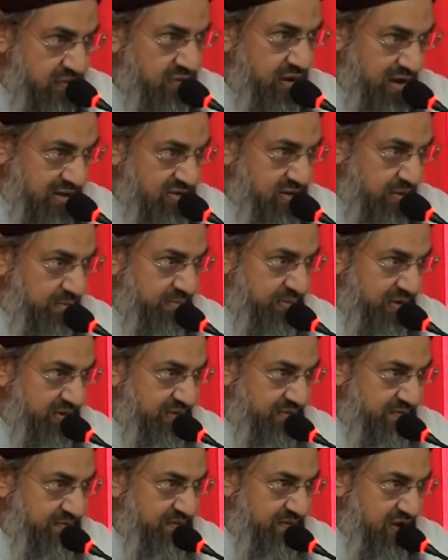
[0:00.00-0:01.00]
example,
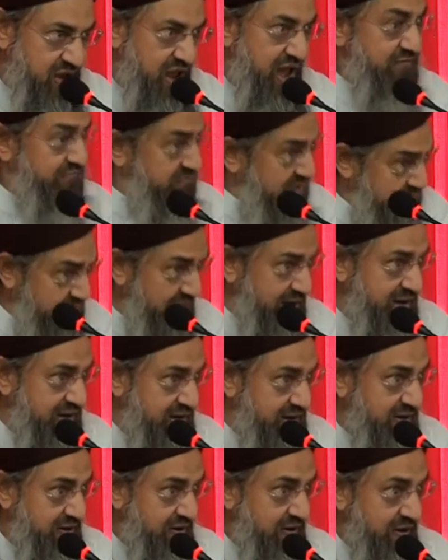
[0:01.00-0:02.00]

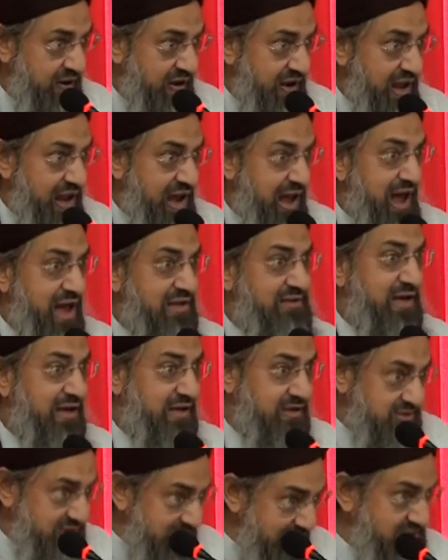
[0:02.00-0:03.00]
anybody has
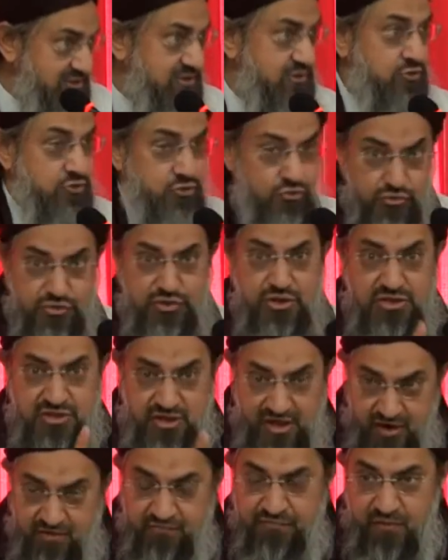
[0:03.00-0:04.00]
access to this
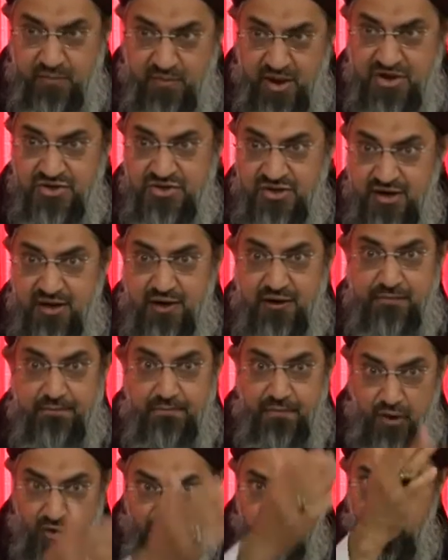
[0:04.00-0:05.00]
information
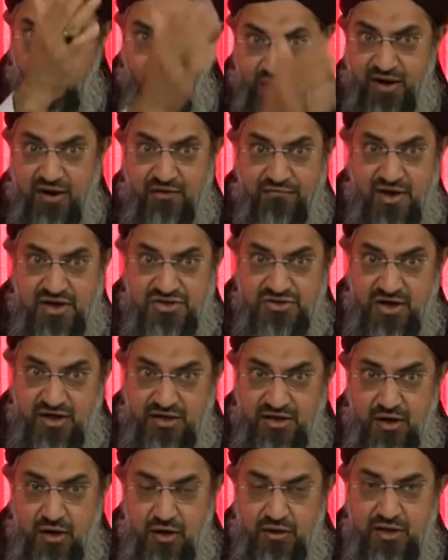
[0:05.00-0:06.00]
of whatever is
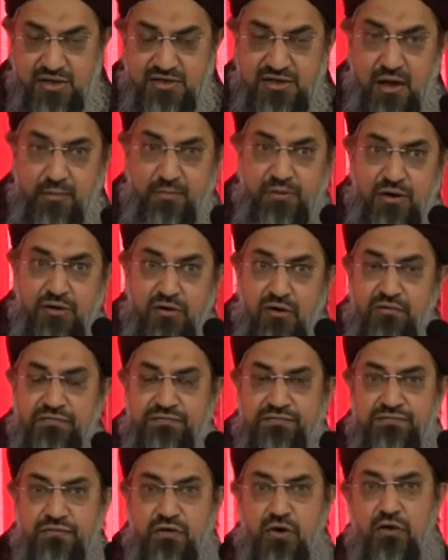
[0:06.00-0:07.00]
written on the tablet
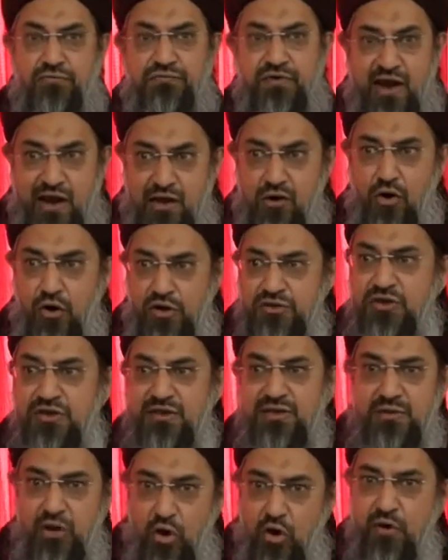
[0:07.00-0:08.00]
of records
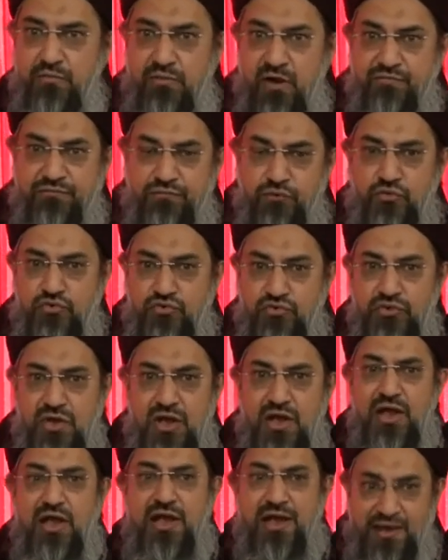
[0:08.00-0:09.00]
in Lawh Mahfuz,
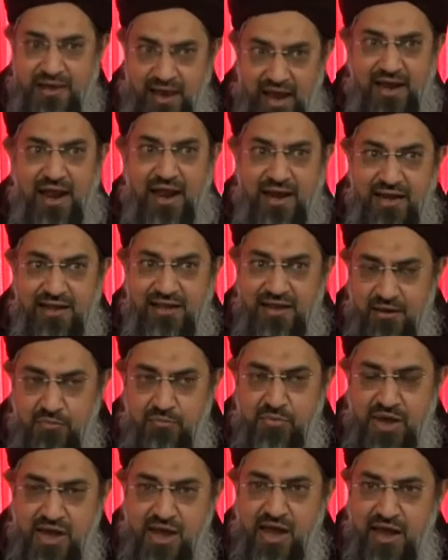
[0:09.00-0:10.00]
can
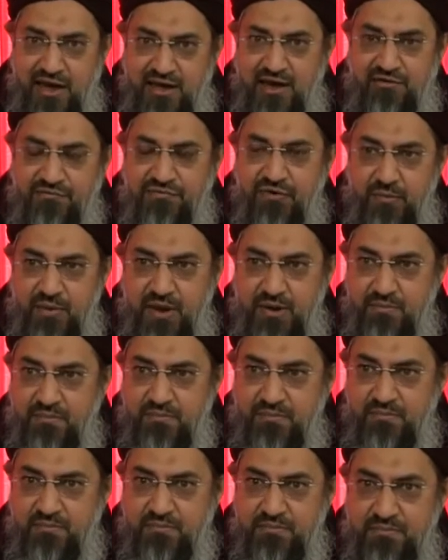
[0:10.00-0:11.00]
anything be hidden from
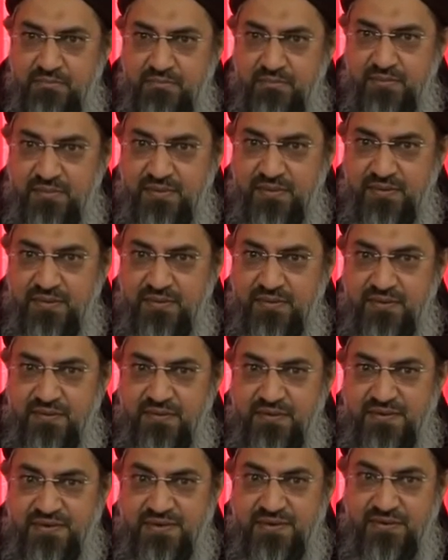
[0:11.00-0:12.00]
him?
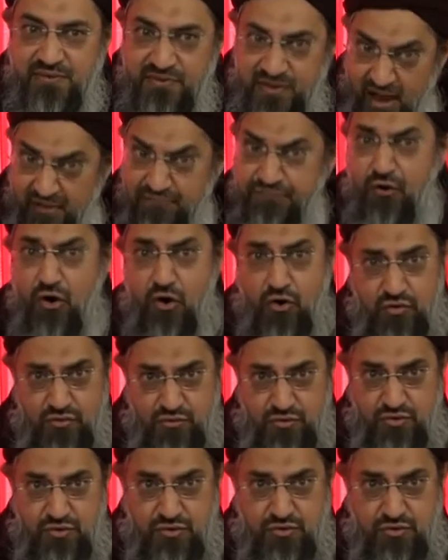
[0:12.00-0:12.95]
Therefore,